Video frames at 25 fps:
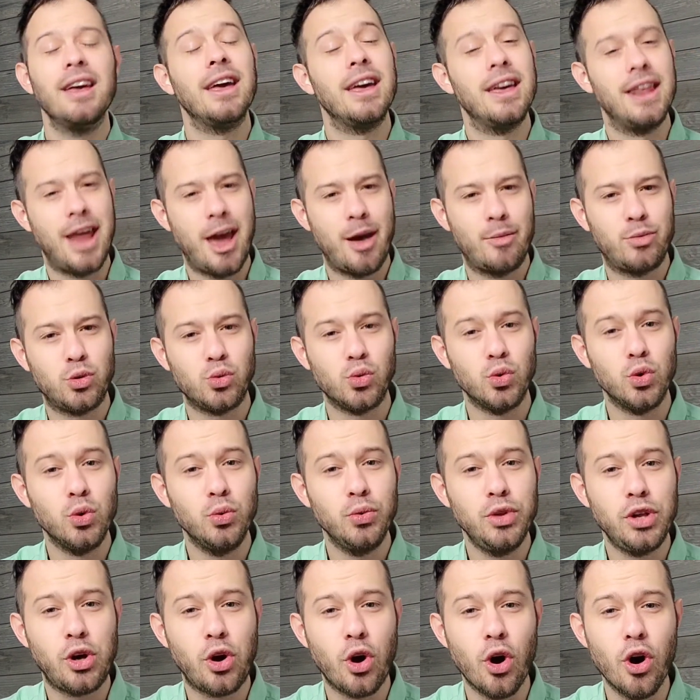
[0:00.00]
It
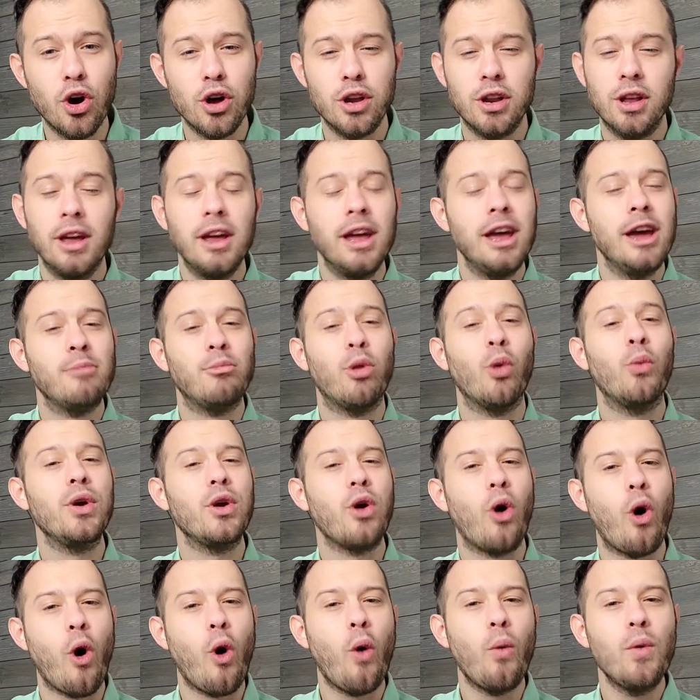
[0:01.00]
absolutely could, but we
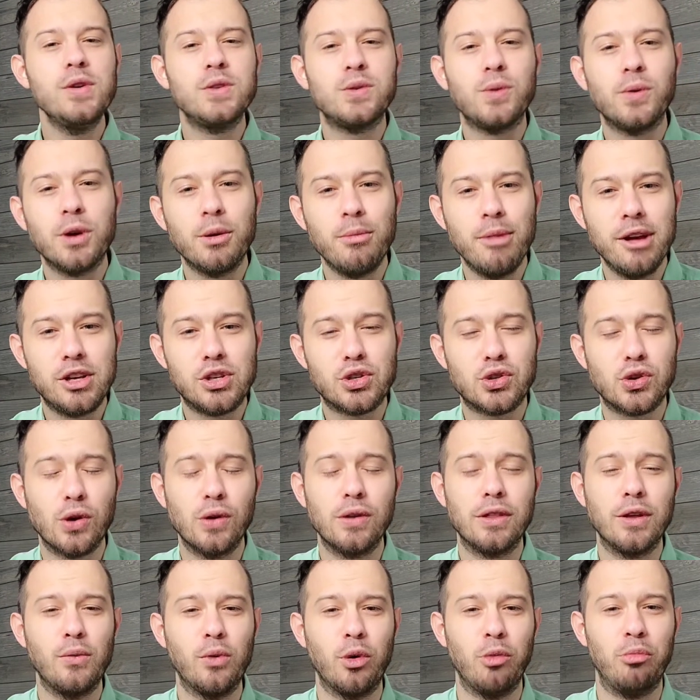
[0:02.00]
always want to make sure
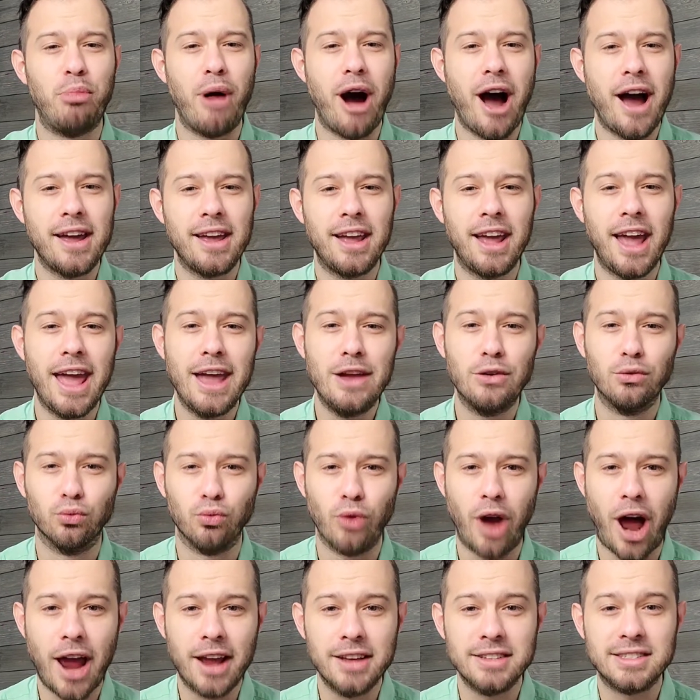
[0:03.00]
that we're buying a
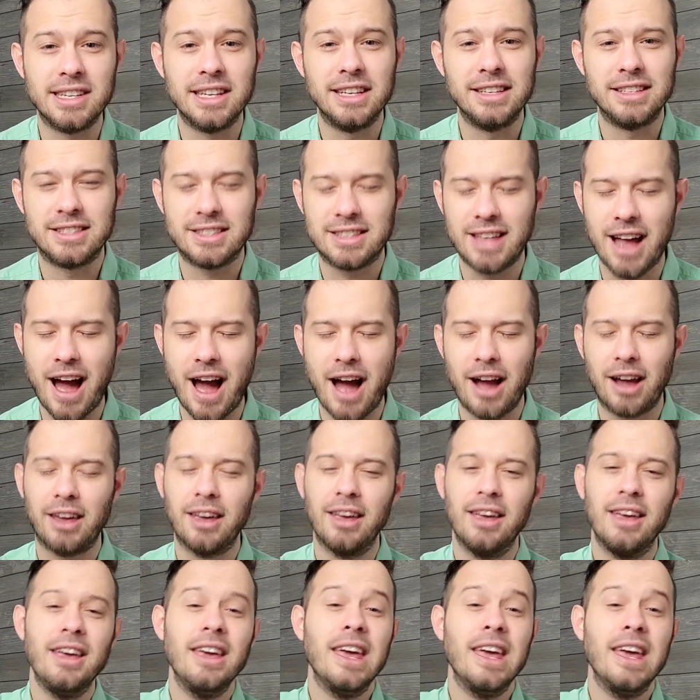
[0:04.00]
rising stock.